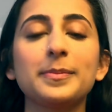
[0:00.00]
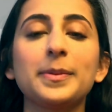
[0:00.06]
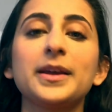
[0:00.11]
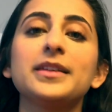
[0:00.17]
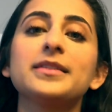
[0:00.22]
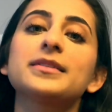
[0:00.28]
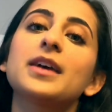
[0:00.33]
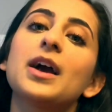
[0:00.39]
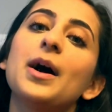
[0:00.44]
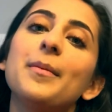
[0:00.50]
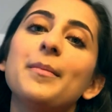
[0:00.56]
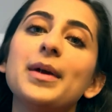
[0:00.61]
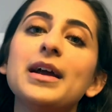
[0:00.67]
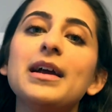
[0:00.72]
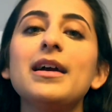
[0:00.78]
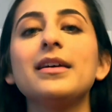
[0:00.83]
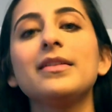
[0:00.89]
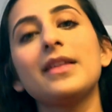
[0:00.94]
please
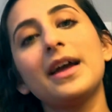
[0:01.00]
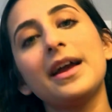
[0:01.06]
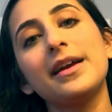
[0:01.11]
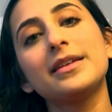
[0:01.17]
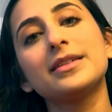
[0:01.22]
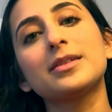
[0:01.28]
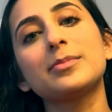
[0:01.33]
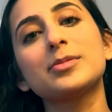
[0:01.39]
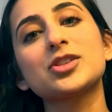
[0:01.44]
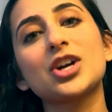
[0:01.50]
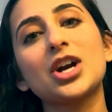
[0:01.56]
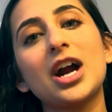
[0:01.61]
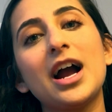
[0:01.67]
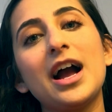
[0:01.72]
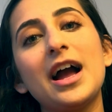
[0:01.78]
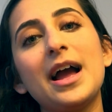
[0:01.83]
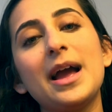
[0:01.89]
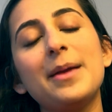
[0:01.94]
comment, like,
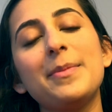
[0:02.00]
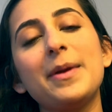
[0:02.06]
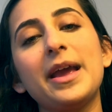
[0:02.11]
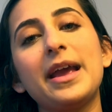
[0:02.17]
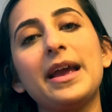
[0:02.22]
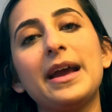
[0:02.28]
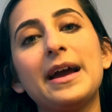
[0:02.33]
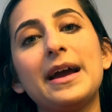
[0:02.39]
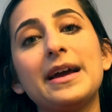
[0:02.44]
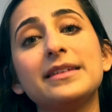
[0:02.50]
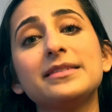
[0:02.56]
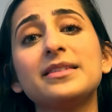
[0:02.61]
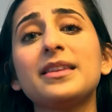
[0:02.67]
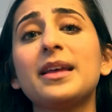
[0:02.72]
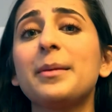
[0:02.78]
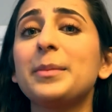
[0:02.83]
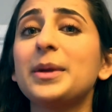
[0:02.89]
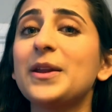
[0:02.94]
subscribe,
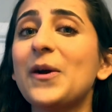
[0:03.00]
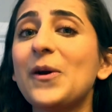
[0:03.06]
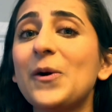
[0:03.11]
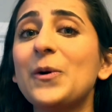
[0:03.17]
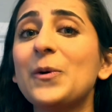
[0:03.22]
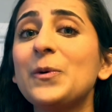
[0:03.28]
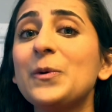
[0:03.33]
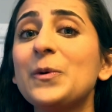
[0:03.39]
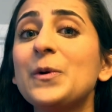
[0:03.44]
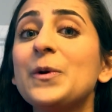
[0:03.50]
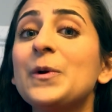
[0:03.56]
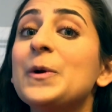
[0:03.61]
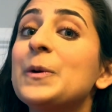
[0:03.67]
and let me know